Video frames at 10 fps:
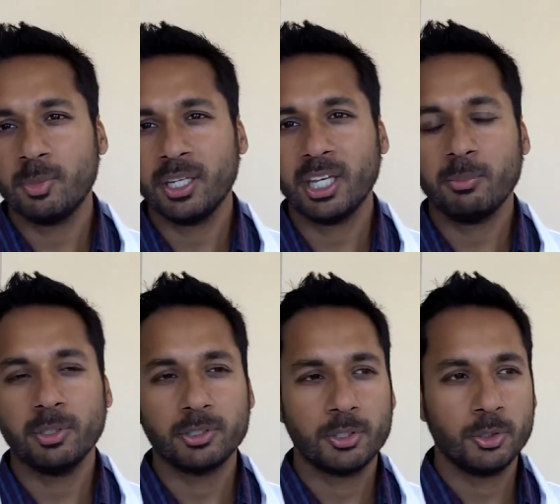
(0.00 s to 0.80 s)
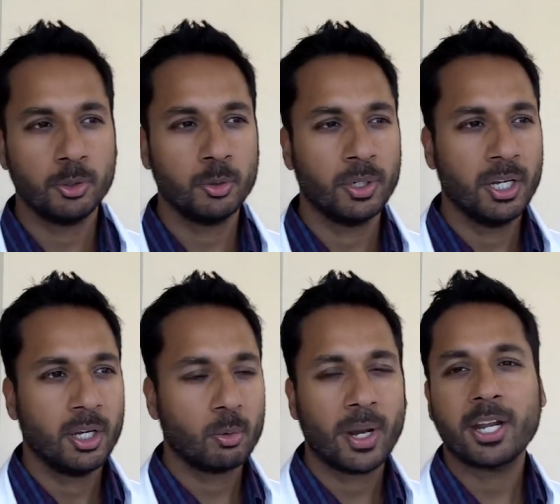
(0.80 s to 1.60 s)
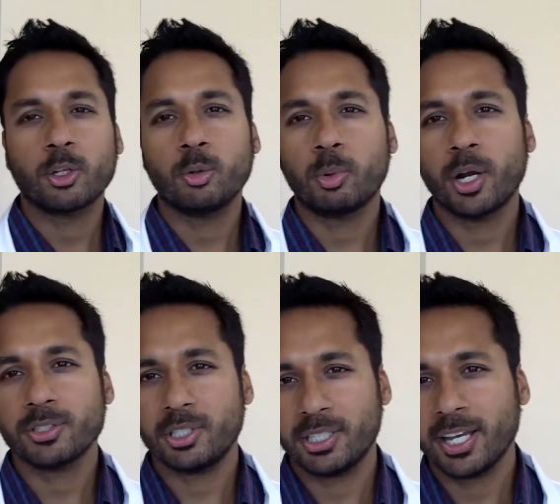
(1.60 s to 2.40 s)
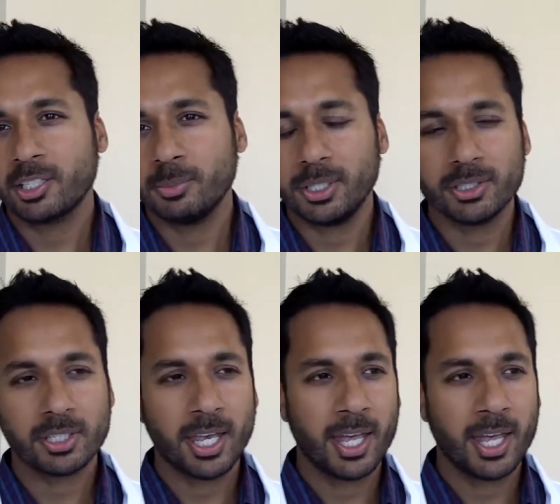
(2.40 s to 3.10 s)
of being able to do radical prostatectomies.